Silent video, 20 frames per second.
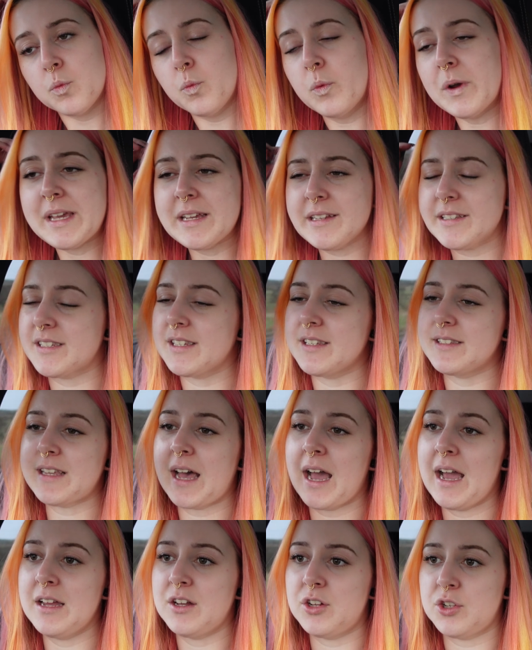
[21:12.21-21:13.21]
weird
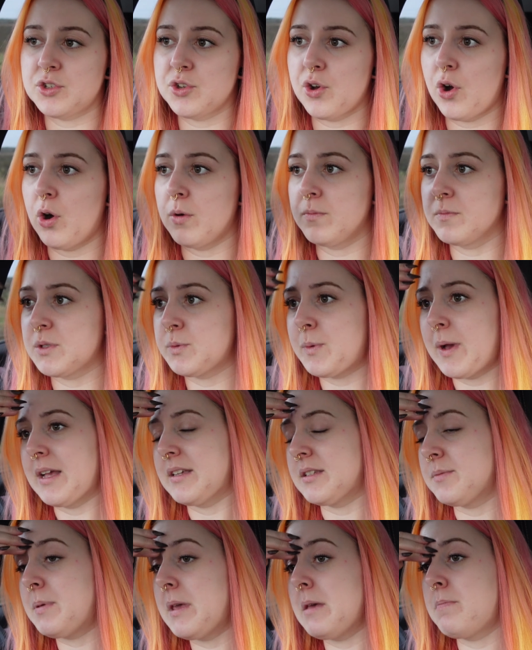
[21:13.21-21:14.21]
societal norms
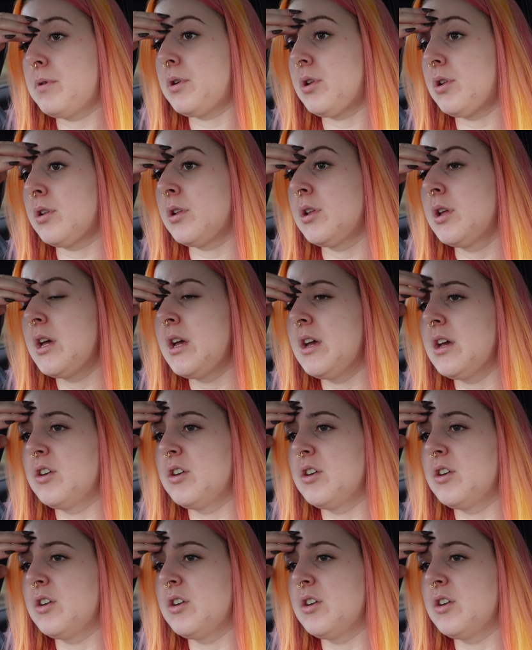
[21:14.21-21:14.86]
where people